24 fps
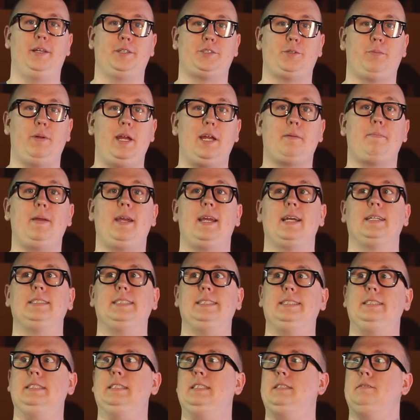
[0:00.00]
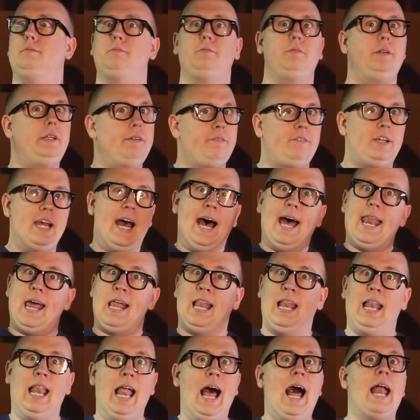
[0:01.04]
this week because we've got a
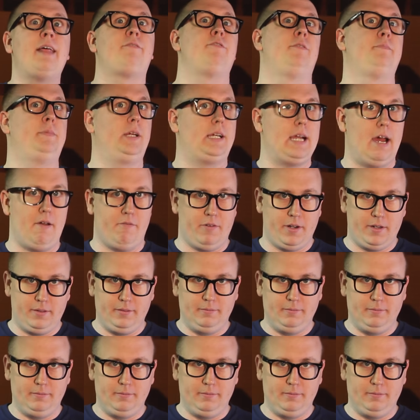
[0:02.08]
lot of them to cover.